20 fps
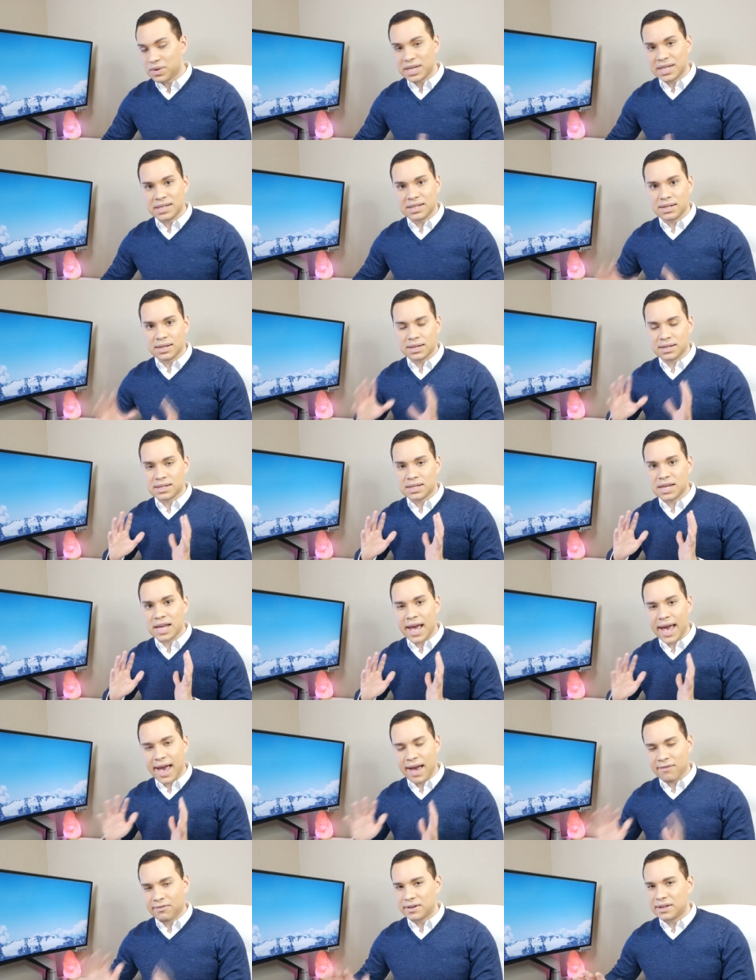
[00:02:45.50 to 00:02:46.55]
easy to
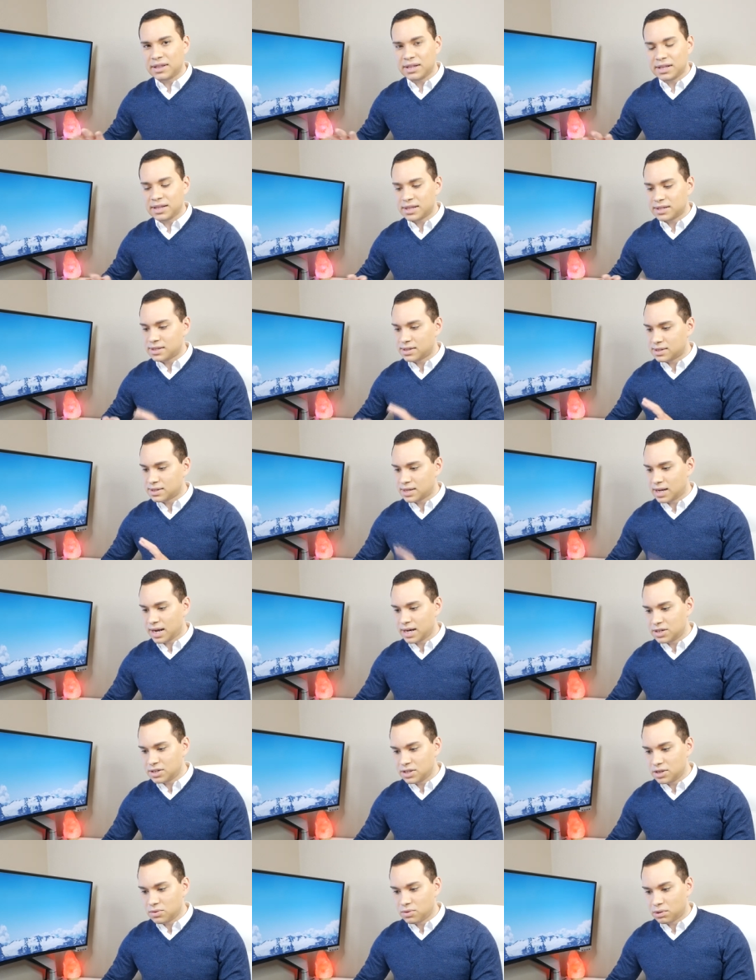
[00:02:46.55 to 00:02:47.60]
see everything that's
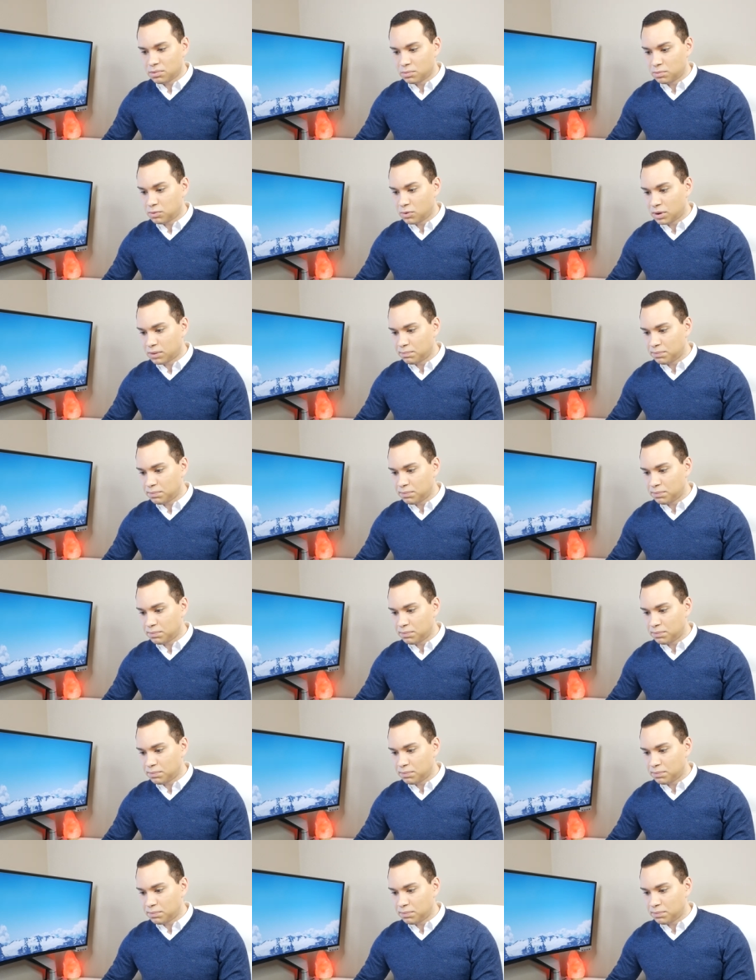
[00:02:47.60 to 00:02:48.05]
assigned to you in one